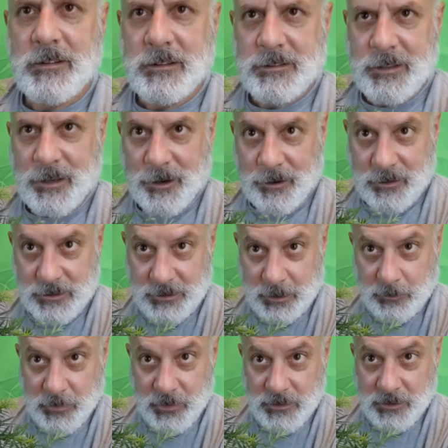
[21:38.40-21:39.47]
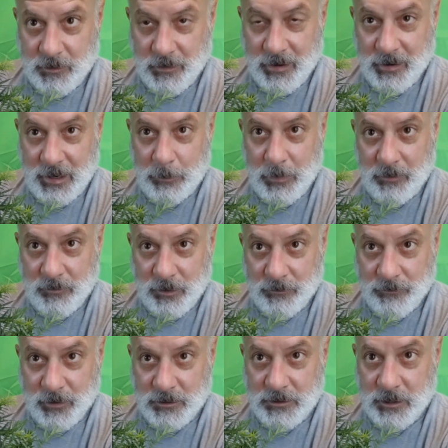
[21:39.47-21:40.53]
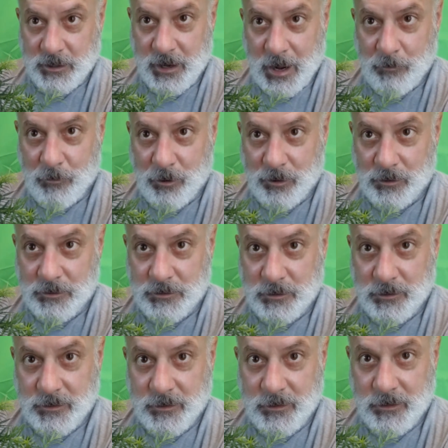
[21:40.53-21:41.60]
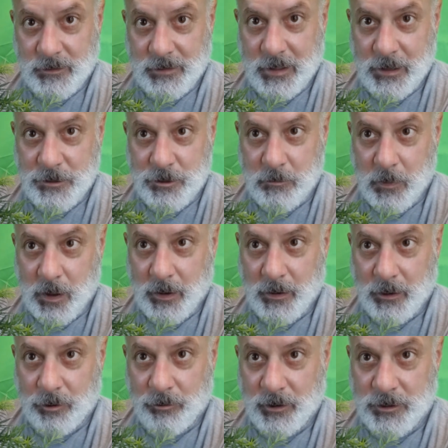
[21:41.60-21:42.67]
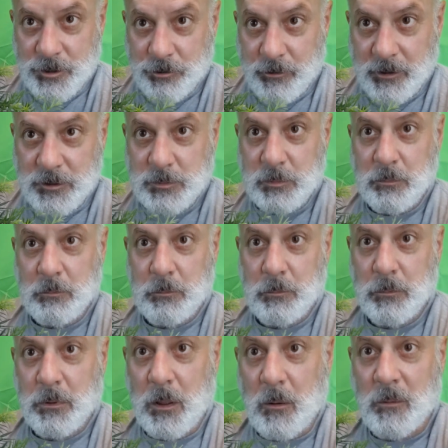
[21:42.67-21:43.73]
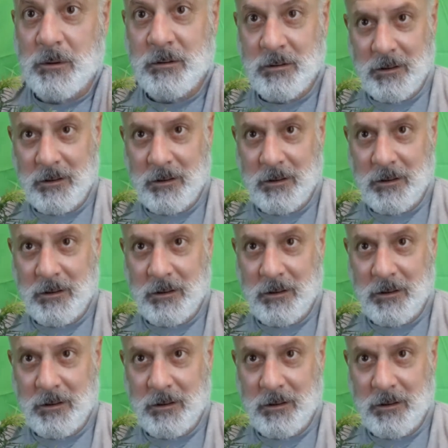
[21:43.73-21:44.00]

So you're going to see bits. I keep having to fix the camera because the edge of my green screen's blowing.